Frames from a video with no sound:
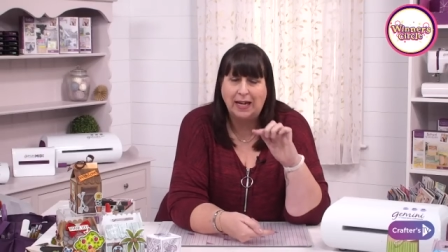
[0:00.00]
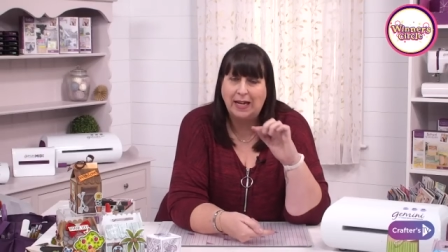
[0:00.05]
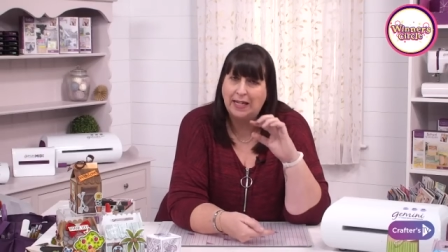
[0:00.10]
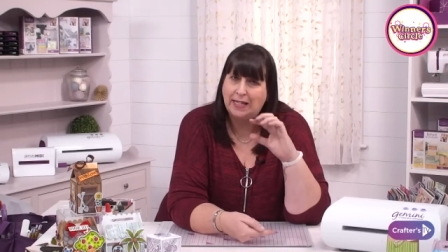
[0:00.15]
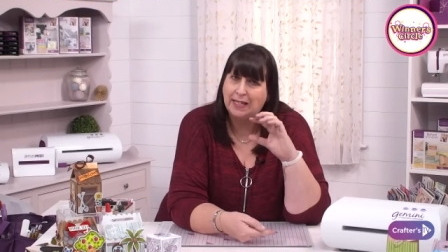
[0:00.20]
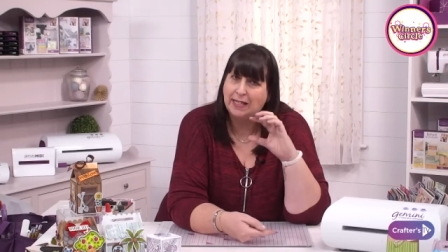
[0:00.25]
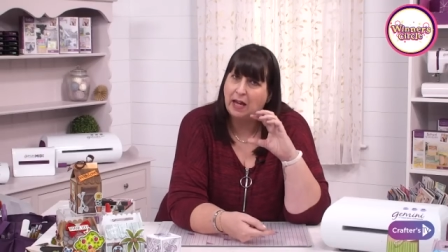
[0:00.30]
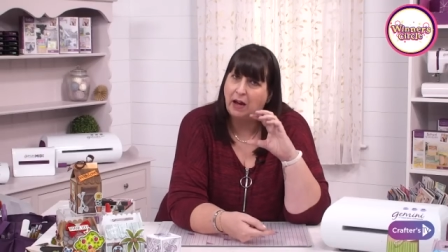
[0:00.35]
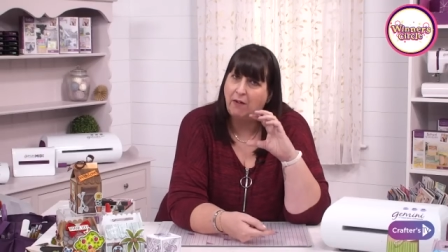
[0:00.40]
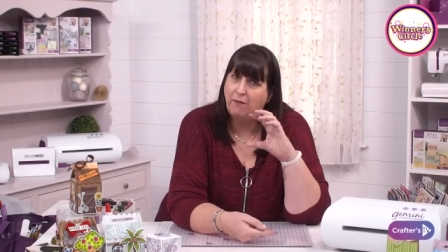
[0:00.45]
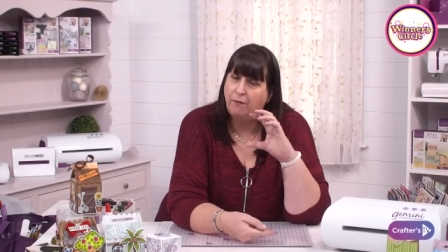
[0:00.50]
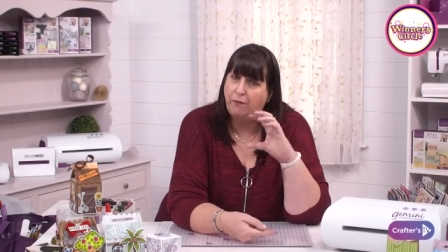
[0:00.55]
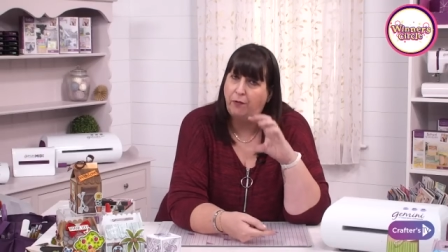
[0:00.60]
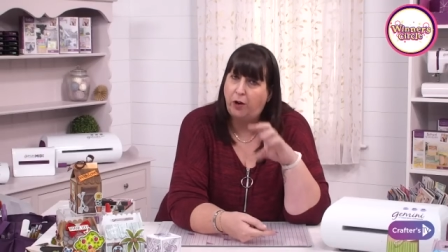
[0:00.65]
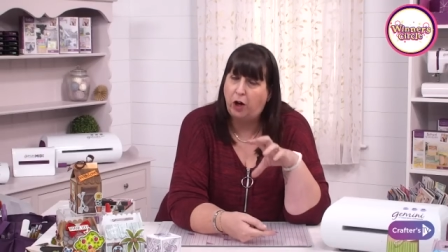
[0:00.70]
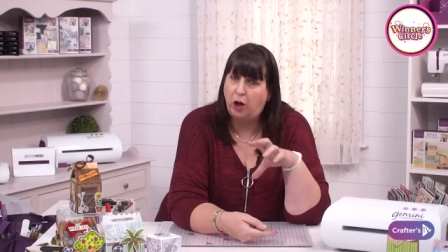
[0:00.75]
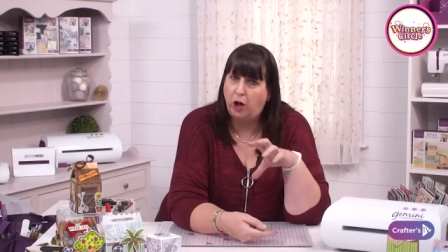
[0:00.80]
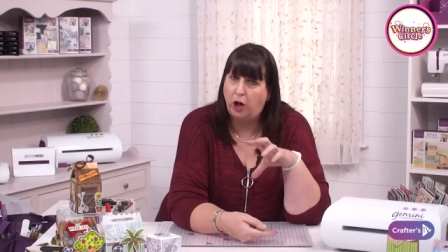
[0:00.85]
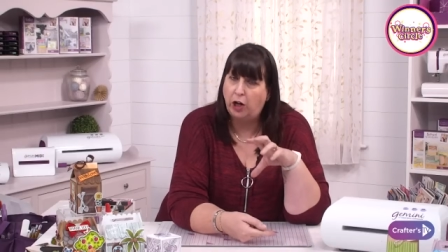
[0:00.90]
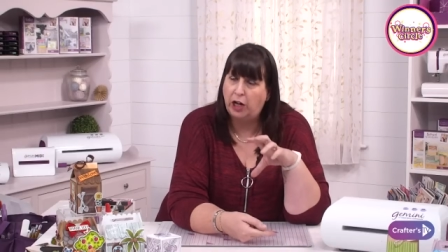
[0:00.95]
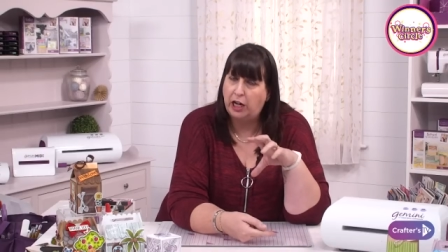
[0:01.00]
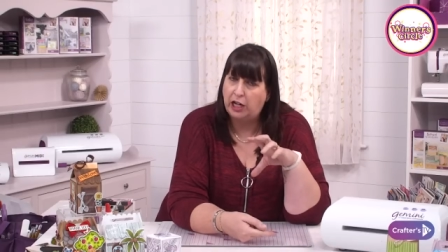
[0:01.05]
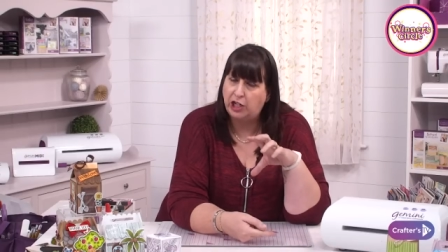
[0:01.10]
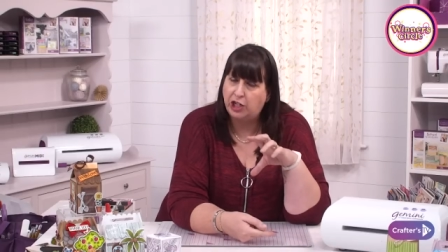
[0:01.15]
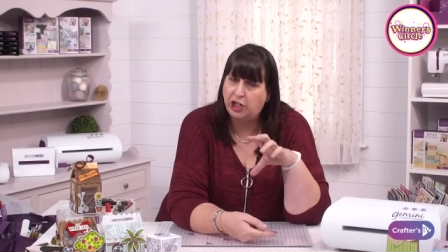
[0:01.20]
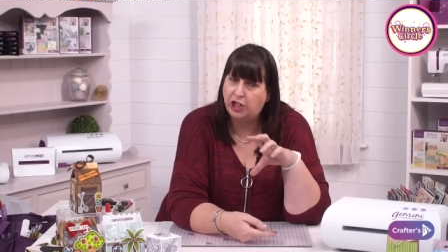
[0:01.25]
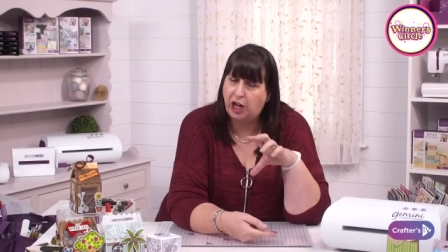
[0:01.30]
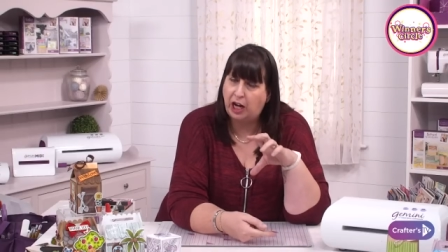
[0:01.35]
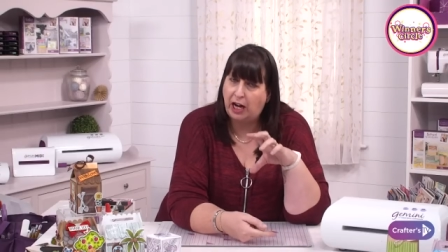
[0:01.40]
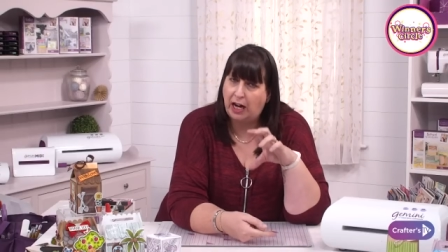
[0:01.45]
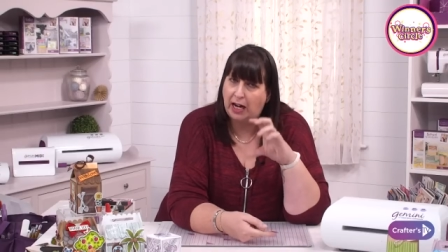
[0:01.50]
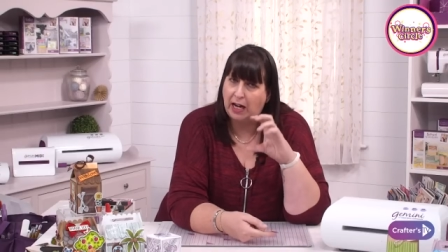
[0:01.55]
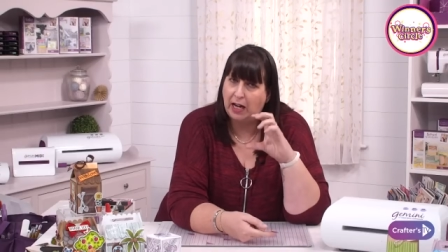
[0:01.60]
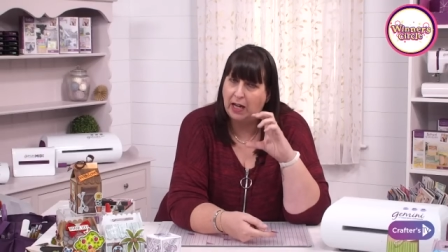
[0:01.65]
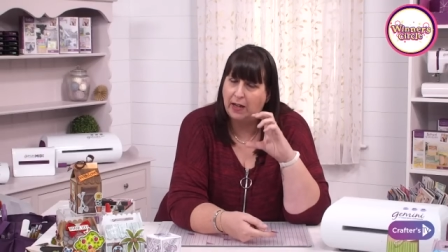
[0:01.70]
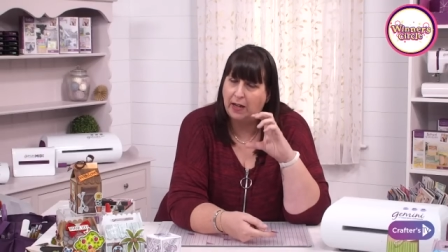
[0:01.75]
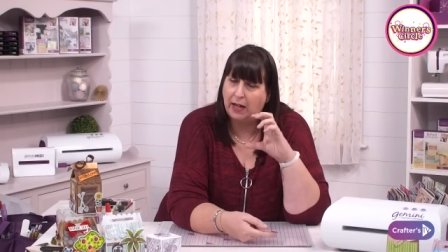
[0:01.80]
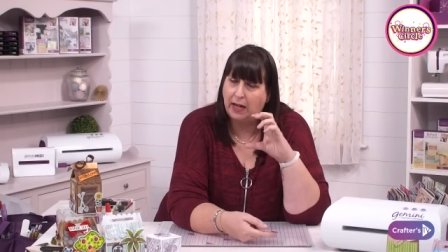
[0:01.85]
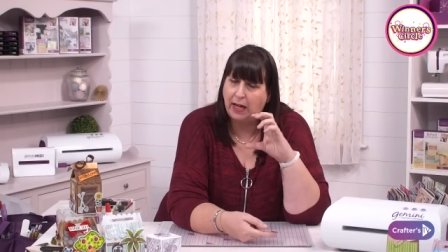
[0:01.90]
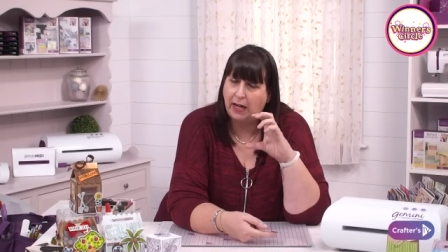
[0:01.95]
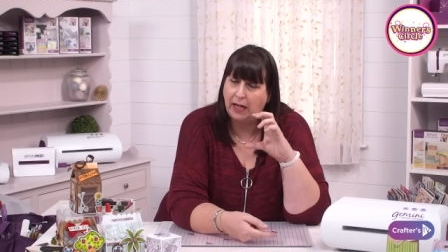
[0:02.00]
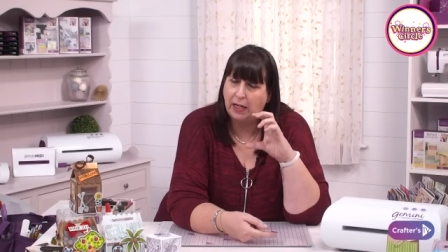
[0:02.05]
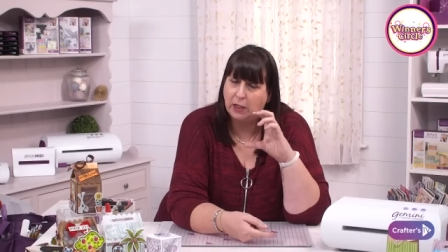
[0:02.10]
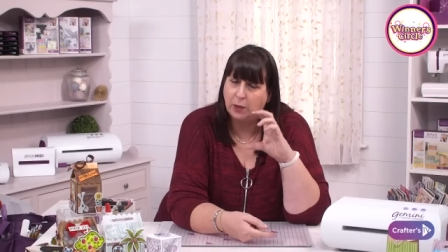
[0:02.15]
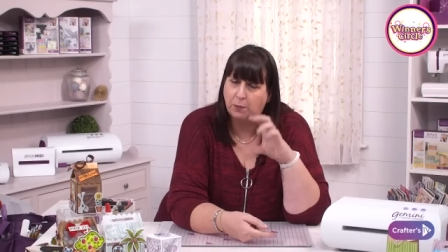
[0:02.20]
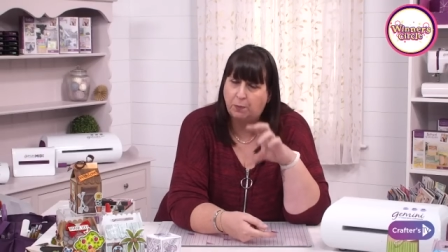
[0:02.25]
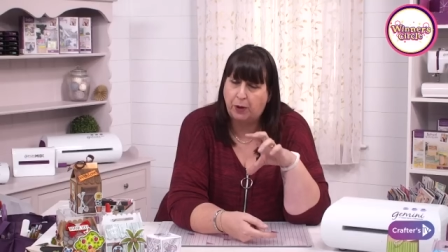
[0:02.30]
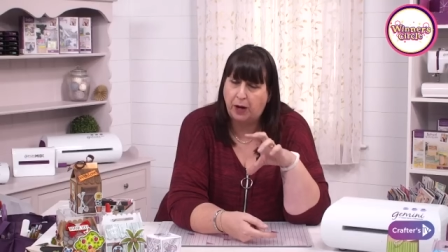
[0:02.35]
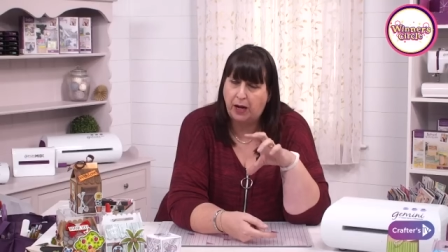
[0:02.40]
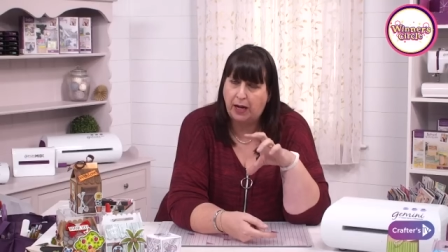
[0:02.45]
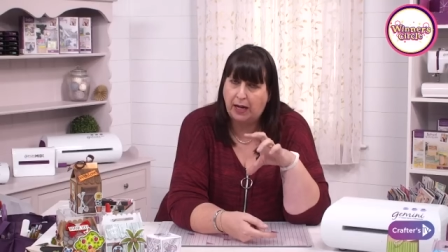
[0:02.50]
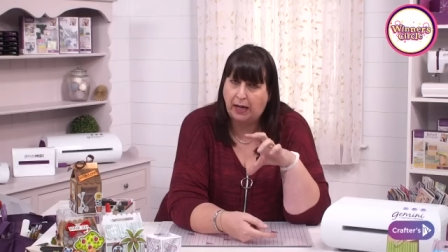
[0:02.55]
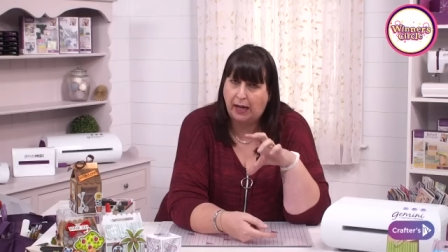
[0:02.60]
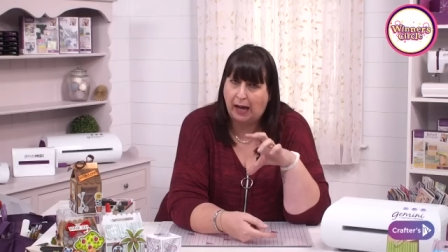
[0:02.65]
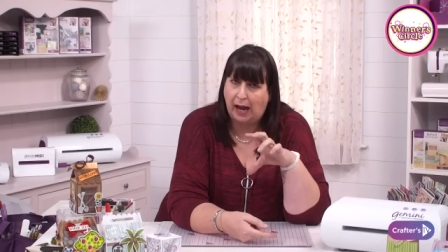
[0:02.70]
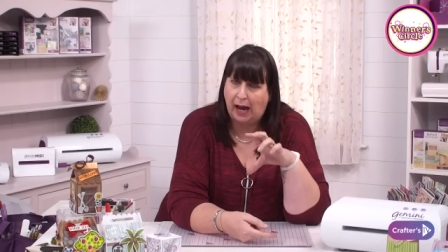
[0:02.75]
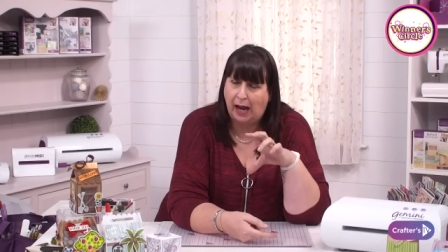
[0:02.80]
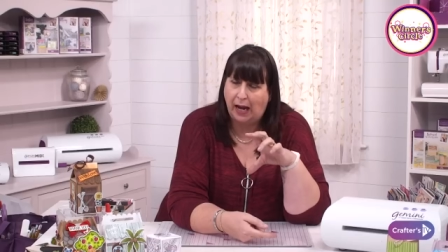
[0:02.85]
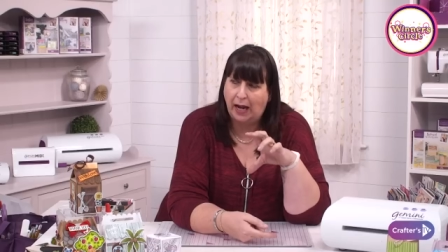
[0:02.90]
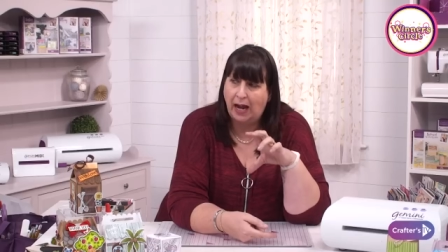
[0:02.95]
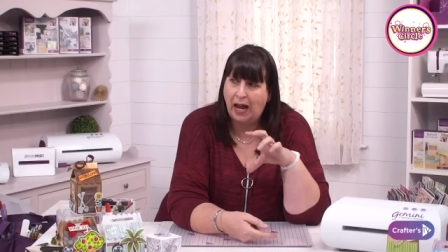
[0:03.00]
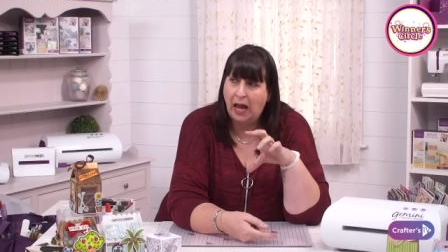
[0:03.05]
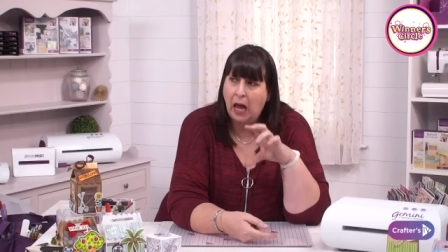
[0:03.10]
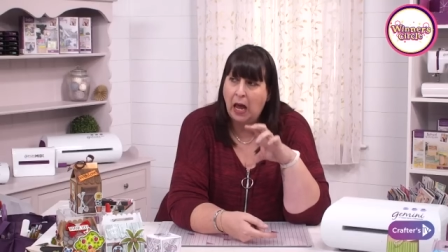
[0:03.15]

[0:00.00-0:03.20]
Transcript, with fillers: is a varnish in the spray can,